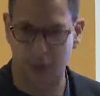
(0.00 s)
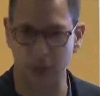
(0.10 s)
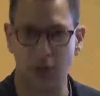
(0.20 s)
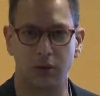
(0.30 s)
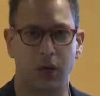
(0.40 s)
But
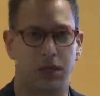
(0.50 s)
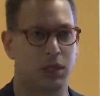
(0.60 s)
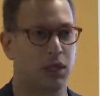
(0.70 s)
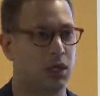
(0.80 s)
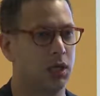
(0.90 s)
we don't
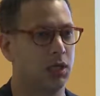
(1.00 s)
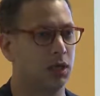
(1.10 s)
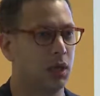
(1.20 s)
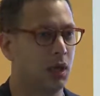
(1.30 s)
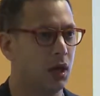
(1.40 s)
actually
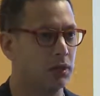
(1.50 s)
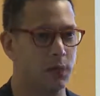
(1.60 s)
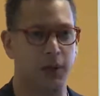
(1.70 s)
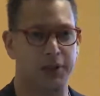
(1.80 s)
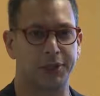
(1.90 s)
need
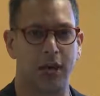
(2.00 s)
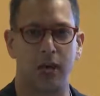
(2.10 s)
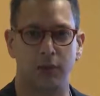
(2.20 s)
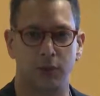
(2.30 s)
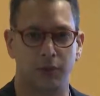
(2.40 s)
to
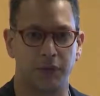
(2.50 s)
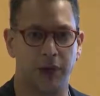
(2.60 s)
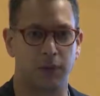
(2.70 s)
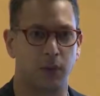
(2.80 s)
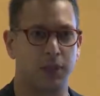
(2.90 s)
understand all of
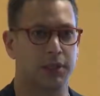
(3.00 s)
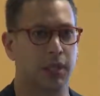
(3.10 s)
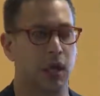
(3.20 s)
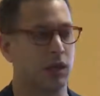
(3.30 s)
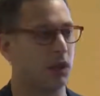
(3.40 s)
that to
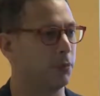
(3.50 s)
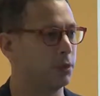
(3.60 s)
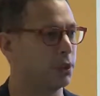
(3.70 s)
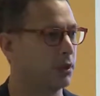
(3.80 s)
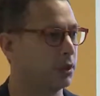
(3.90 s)
understand the
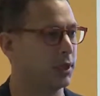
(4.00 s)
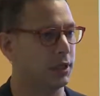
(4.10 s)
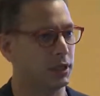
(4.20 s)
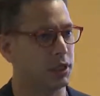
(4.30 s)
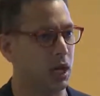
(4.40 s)
opportunity
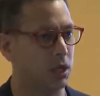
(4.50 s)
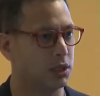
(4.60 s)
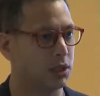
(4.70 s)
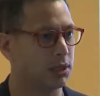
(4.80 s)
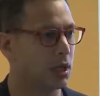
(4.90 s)
and the
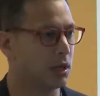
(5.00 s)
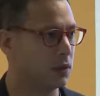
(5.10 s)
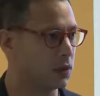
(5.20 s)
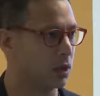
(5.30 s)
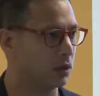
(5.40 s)
challenges
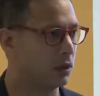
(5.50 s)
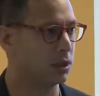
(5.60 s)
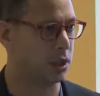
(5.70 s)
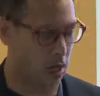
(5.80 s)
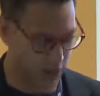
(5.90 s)
this
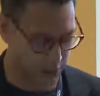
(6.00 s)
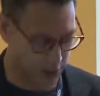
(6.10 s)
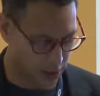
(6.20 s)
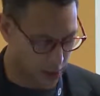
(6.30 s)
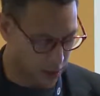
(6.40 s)
technology
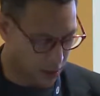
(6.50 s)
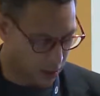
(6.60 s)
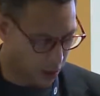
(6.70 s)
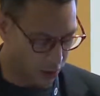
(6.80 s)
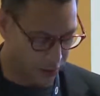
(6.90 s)
has
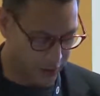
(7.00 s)
on